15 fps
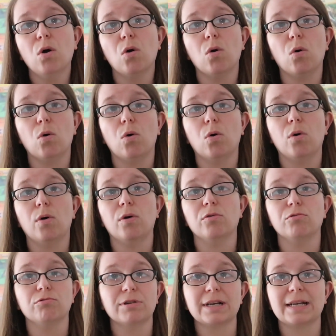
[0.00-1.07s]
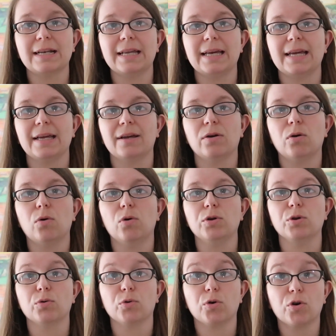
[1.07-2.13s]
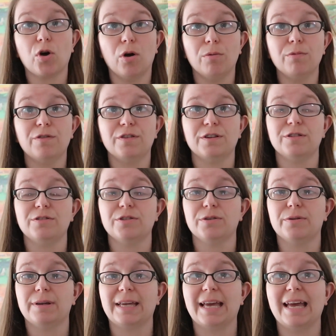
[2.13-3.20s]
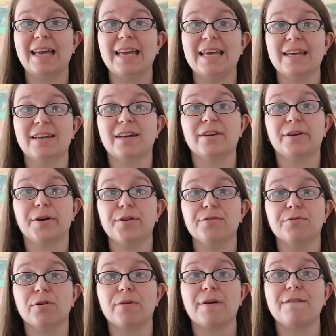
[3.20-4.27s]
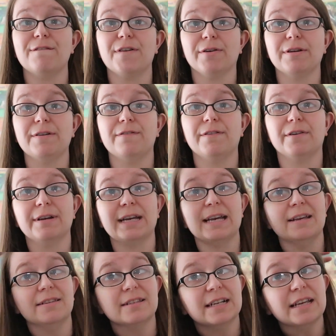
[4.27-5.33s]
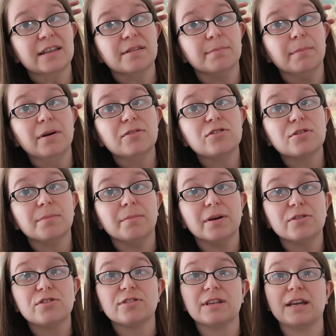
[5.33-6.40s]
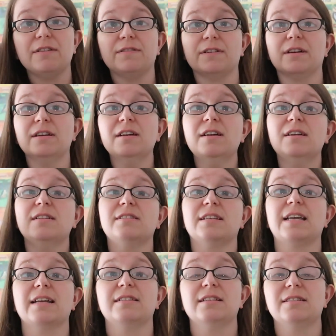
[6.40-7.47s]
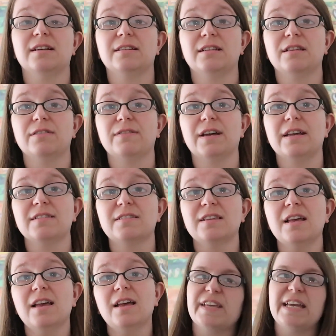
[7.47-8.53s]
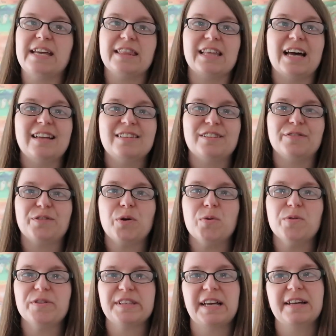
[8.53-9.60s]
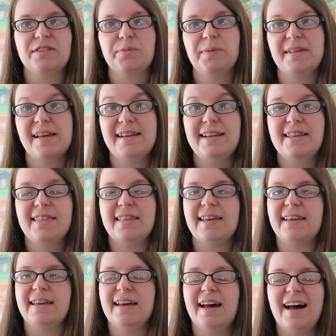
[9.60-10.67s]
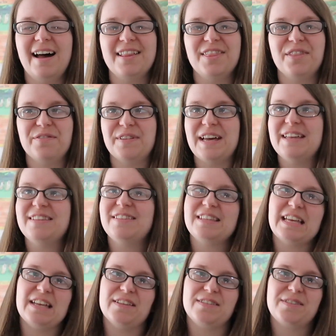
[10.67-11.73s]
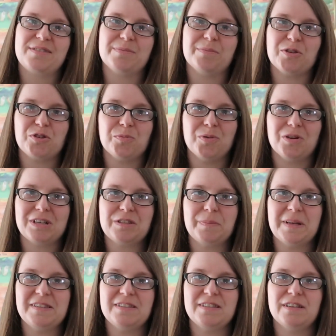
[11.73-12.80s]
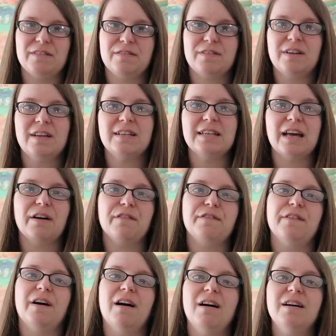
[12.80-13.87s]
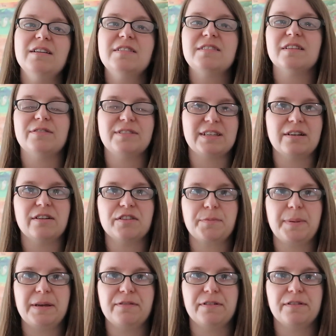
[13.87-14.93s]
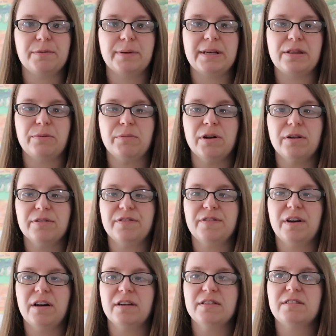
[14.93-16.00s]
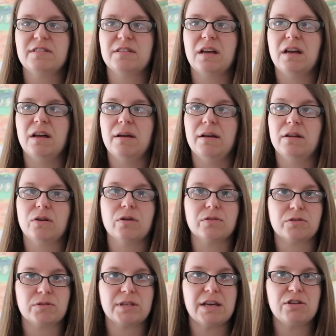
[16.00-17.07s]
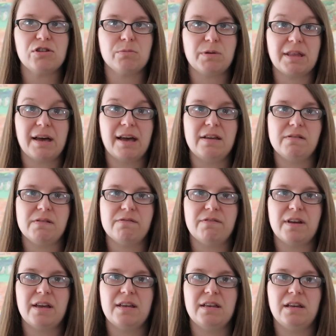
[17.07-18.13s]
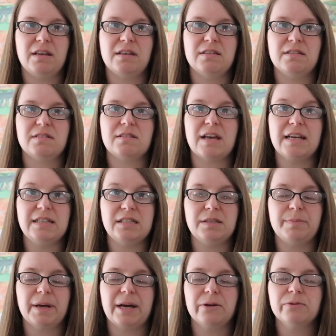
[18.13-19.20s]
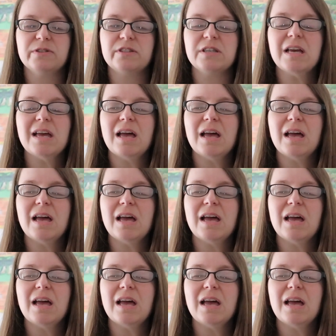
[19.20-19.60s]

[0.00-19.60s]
or wriggling, or you're not confident doing it, it can go wrong very, very easily. It's much, much safer to get it done at the vet's. Saying that, of course, as with anything at the vet's, it's much more expensive. Now, for us, obviously I can't speak for everyone in the world, for us, a consultation with our avian vet is £80.